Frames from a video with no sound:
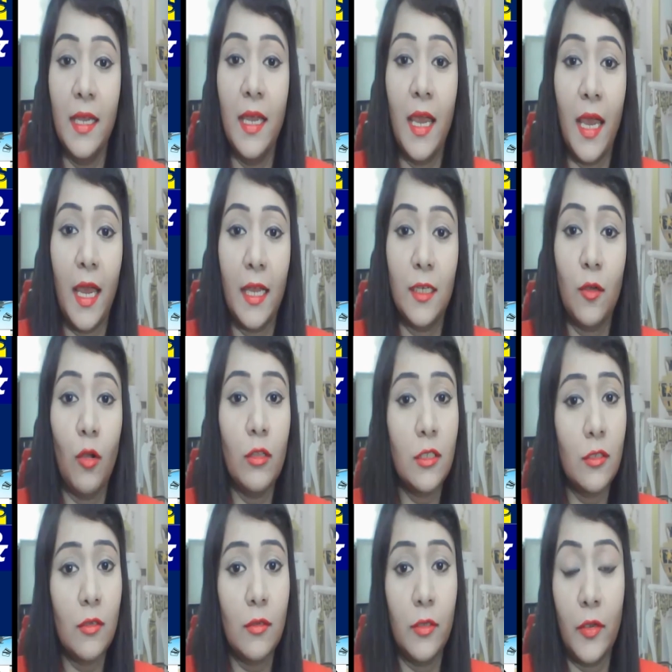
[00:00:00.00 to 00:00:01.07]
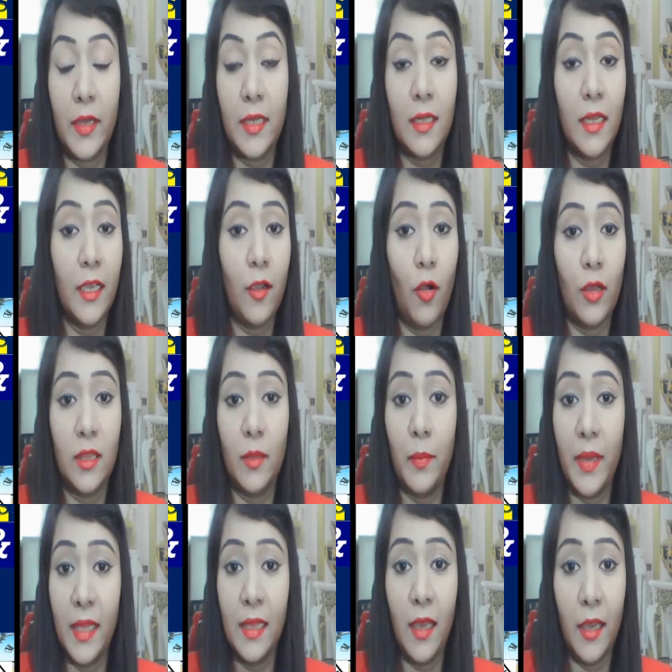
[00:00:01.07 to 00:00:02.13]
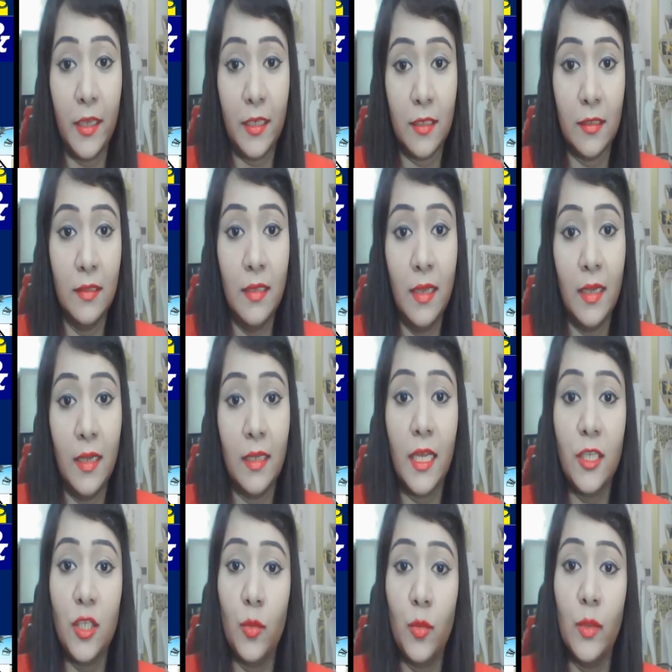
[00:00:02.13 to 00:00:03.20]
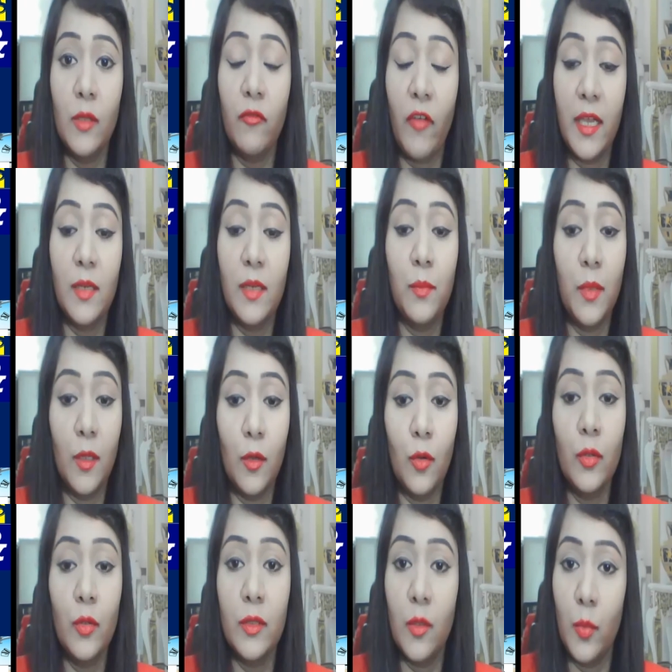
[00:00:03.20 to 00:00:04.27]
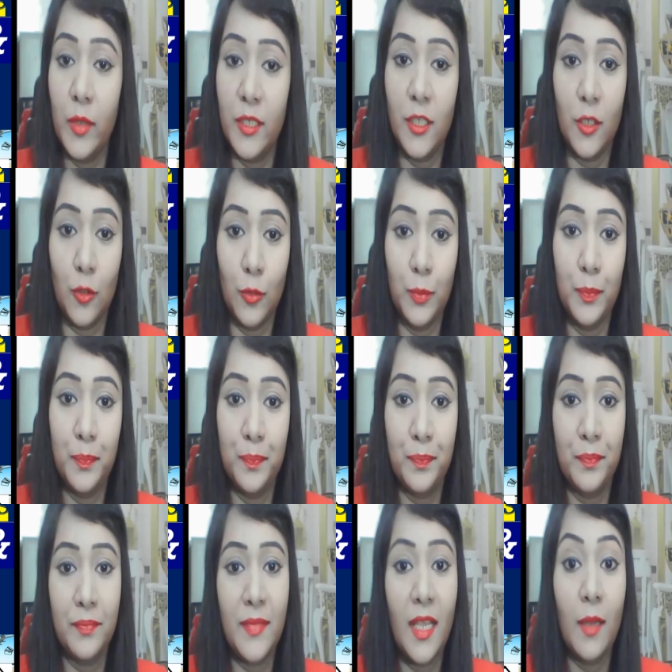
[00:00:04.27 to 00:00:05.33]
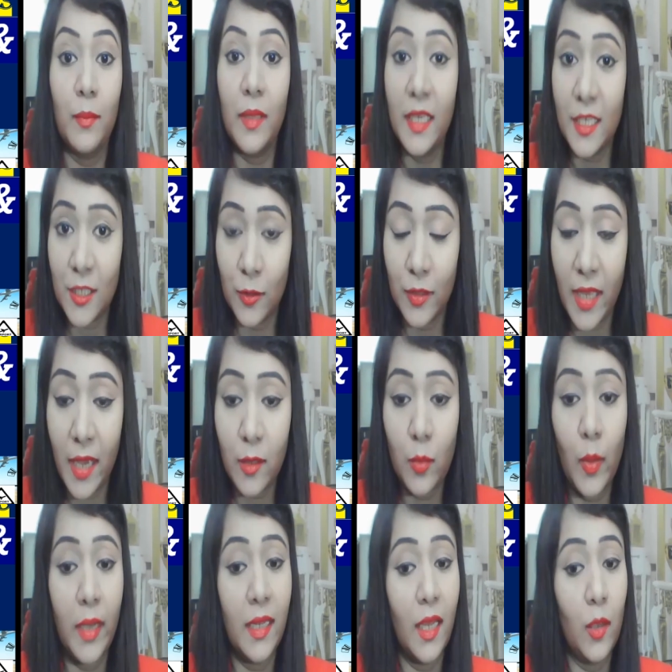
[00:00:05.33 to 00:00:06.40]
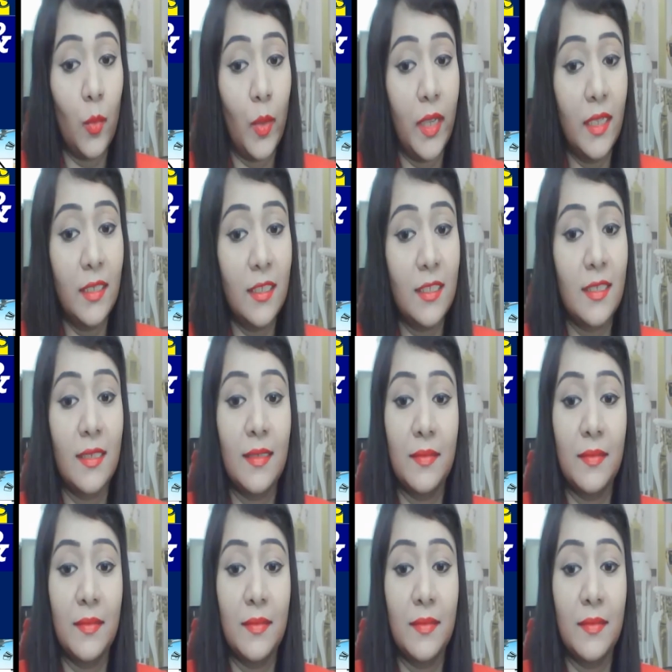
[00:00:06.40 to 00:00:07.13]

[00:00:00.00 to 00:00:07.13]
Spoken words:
and also you can click on the bell icon that you will find below the video. Please do that while I wait.